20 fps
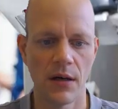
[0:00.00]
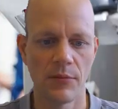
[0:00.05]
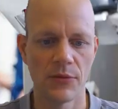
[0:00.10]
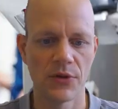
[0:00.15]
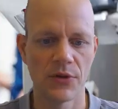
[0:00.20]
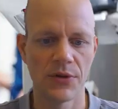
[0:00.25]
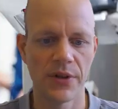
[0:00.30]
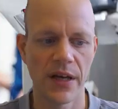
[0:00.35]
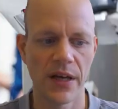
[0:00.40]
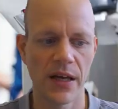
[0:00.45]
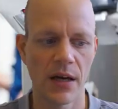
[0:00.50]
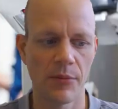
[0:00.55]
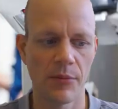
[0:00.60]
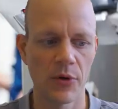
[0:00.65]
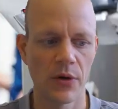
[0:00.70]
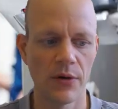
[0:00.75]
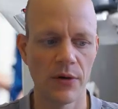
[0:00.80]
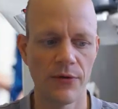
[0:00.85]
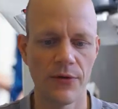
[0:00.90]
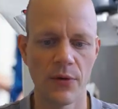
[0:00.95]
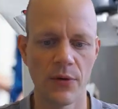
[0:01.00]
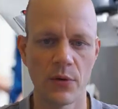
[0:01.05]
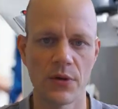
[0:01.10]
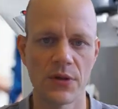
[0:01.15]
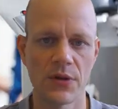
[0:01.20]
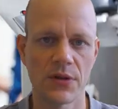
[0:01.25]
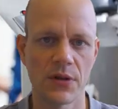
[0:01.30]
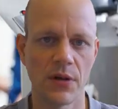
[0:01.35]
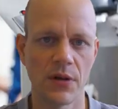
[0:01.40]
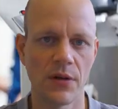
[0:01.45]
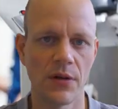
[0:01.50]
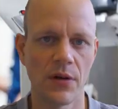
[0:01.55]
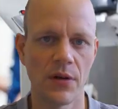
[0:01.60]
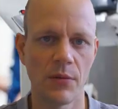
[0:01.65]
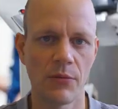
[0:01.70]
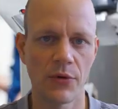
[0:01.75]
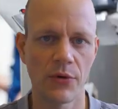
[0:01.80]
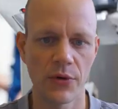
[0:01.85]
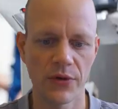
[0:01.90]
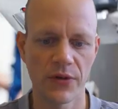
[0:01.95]
Today I'm going to focus on
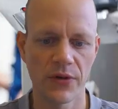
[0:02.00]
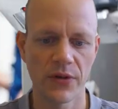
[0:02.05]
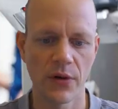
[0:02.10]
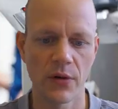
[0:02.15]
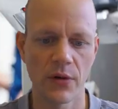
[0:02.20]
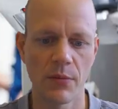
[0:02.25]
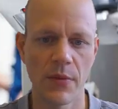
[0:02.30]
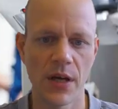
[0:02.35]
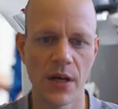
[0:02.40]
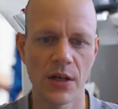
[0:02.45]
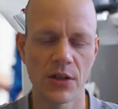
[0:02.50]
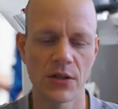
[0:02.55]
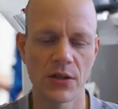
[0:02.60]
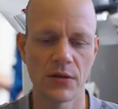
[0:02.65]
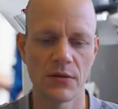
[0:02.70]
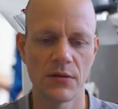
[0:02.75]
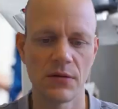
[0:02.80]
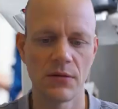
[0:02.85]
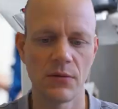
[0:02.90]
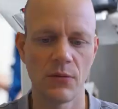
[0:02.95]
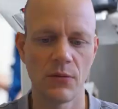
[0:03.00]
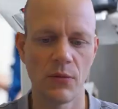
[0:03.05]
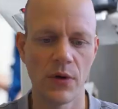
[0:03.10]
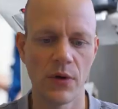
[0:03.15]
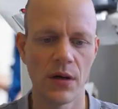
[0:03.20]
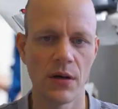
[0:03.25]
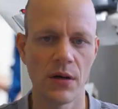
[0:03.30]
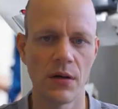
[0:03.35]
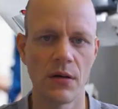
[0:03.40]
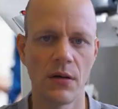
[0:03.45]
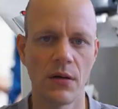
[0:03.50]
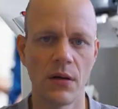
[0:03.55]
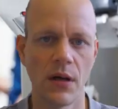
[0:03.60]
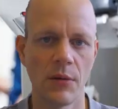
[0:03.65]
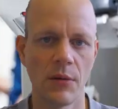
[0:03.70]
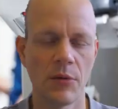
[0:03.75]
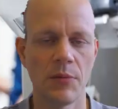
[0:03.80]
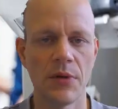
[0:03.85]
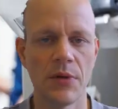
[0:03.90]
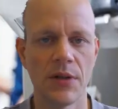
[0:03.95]
process automation, where
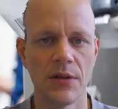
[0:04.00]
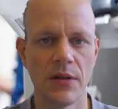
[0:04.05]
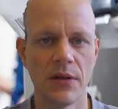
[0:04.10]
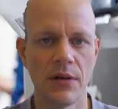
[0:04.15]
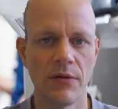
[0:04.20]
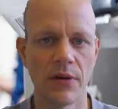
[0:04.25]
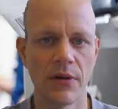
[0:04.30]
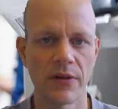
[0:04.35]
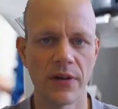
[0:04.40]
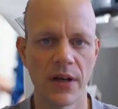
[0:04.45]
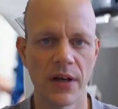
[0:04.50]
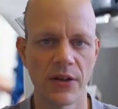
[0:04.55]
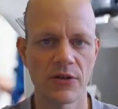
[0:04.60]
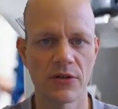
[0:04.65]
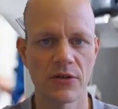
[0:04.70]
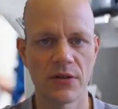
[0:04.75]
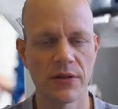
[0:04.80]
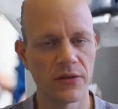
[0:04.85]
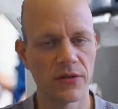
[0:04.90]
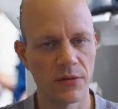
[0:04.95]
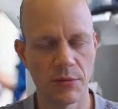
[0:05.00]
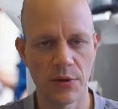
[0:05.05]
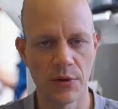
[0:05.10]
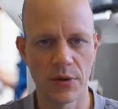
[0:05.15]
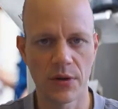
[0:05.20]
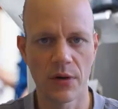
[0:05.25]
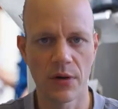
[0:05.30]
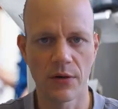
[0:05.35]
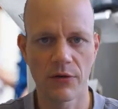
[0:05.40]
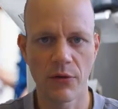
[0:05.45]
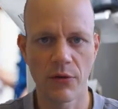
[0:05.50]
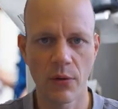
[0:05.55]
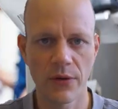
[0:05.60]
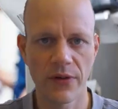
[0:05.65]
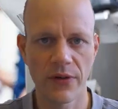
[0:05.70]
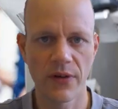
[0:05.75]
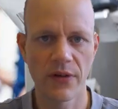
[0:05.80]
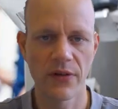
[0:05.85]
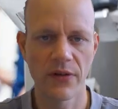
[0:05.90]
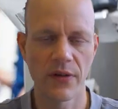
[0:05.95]
ABB delivers large distributed control
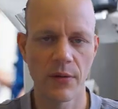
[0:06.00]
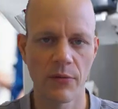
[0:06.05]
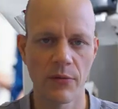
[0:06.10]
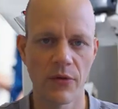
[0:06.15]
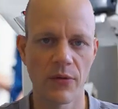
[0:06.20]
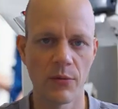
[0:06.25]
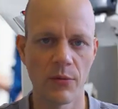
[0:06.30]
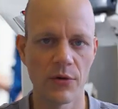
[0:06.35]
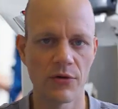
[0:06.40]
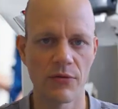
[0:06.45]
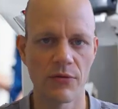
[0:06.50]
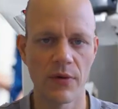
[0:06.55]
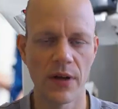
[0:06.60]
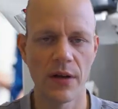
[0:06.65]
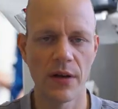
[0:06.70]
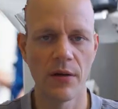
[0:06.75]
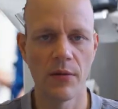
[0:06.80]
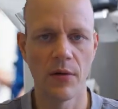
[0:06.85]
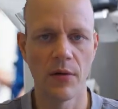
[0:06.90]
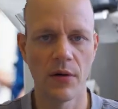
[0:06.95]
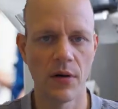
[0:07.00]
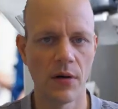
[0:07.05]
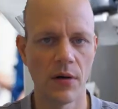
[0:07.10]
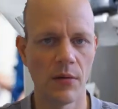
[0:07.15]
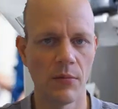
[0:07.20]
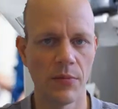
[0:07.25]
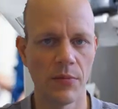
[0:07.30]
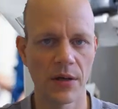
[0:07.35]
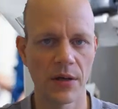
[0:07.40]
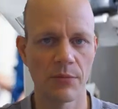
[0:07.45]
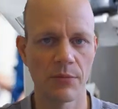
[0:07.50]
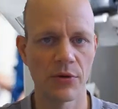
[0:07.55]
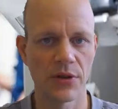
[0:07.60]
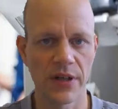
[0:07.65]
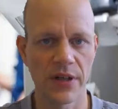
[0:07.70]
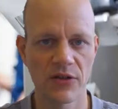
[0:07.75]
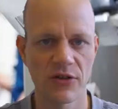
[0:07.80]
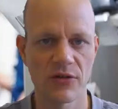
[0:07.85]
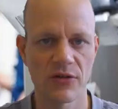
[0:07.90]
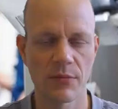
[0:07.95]
systems which run big
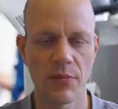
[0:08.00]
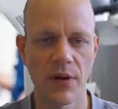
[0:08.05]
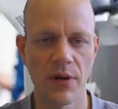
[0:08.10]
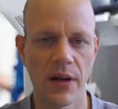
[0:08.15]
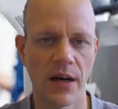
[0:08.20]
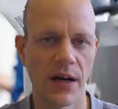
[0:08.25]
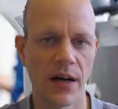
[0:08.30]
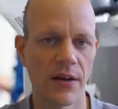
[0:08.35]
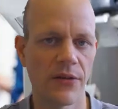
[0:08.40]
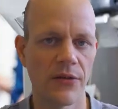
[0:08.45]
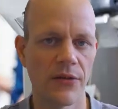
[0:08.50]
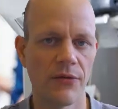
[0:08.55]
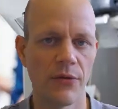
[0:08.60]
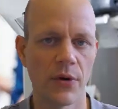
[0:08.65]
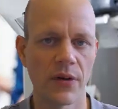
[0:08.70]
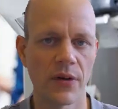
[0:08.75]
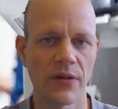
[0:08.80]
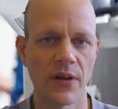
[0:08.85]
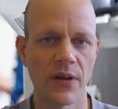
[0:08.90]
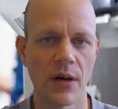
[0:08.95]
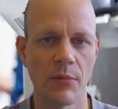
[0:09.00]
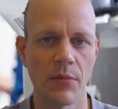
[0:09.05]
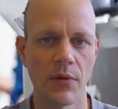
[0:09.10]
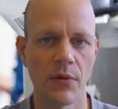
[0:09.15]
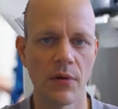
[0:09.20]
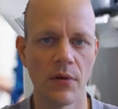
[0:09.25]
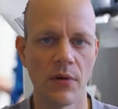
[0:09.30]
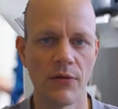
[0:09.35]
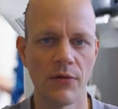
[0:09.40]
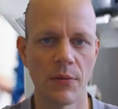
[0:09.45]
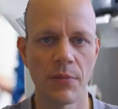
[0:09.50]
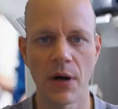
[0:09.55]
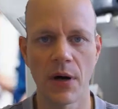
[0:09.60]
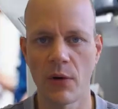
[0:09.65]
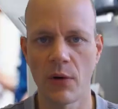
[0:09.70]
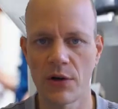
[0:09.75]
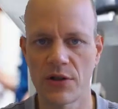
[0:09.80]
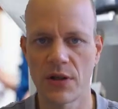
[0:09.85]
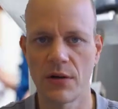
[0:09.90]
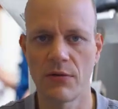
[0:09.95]
production plants, for example, for
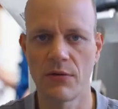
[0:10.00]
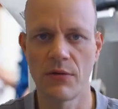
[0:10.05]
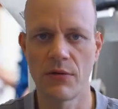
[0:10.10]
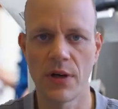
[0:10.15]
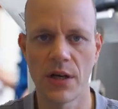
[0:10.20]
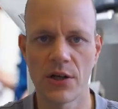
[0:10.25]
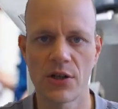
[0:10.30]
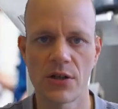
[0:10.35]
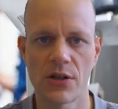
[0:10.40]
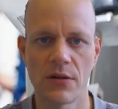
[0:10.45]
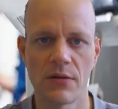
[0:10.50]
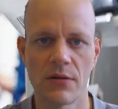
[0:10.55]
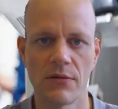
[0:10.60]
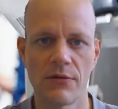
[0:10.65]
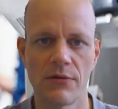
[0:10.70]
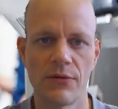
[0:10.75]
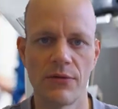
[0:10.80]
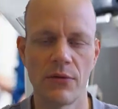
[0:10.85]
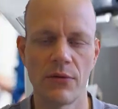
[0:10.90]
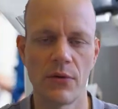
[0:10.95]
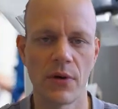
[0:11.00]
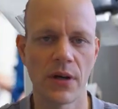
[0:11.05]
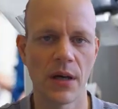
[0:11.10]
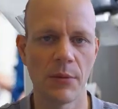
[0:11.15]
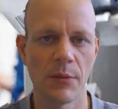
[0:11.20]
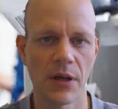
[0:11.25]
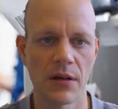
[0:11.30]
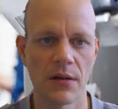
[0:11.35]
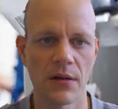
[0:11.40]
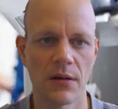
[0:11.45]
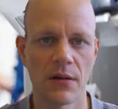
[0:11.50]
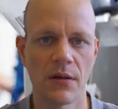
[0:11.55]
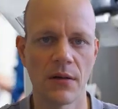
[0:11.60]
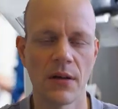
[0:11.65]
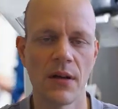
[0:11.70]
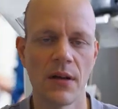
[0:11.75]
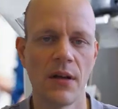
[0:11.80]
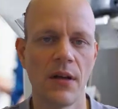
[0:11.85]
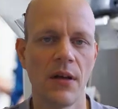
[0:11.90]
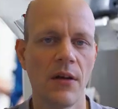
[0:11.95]
power generation, for chemical,
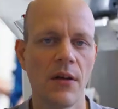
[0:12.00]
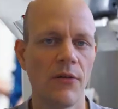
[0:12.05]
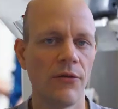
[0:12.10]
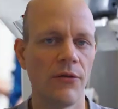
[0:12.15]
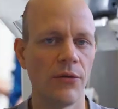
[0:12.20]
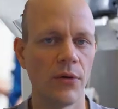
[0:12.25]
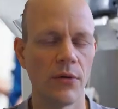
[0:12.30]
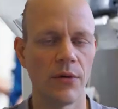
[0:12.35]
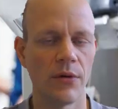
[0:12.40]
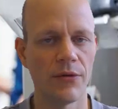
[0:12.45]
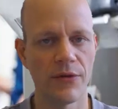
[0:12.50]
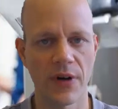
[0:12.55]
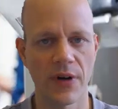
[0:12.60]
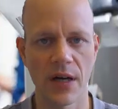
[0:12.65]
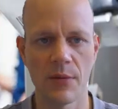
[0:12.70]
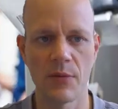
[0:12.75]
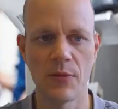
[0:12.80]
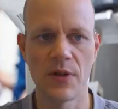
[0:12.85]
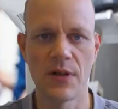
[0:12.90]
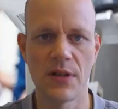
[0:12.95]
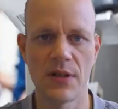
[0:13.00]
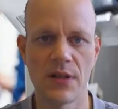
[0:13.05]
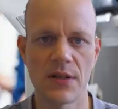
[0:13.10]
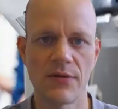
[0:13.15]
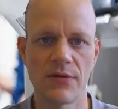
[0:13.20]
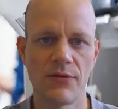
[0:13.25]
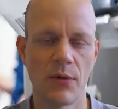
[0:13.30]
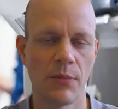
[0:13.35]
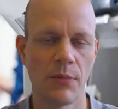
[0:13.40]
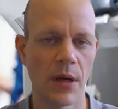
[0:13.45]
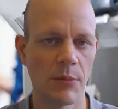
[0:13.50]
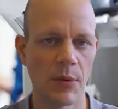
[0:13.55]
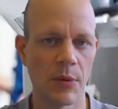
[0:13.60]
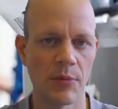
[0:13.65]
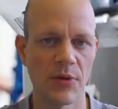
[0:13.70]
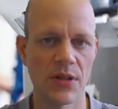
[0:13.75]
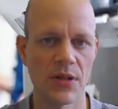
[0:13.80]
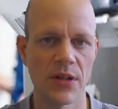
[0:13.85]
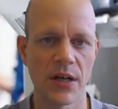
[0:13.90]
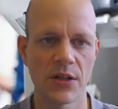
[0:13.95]
for refinements, for paper
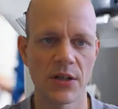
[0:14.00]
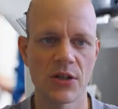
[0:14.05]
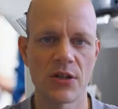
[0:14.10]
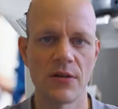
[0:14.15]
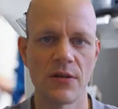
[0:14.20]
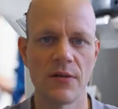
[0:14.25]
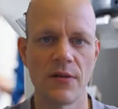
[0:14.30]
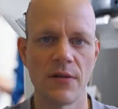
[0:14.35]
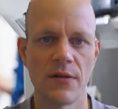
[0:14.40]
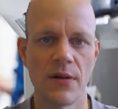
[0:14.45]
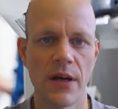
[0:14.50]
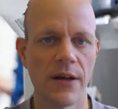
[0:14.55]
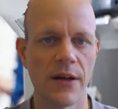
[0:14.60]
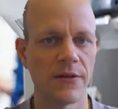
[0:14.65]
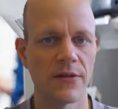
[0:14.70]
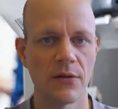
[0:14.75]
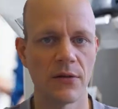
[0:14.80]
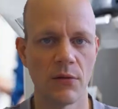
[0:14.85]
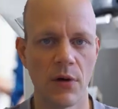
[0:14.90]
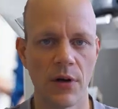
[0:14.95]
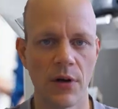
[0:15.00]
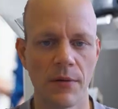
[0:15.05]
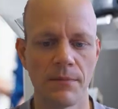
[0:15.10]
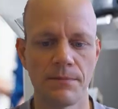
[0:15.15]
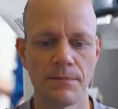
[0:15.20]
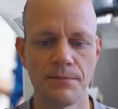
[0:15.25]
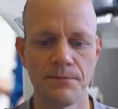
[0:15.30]
production, and so on.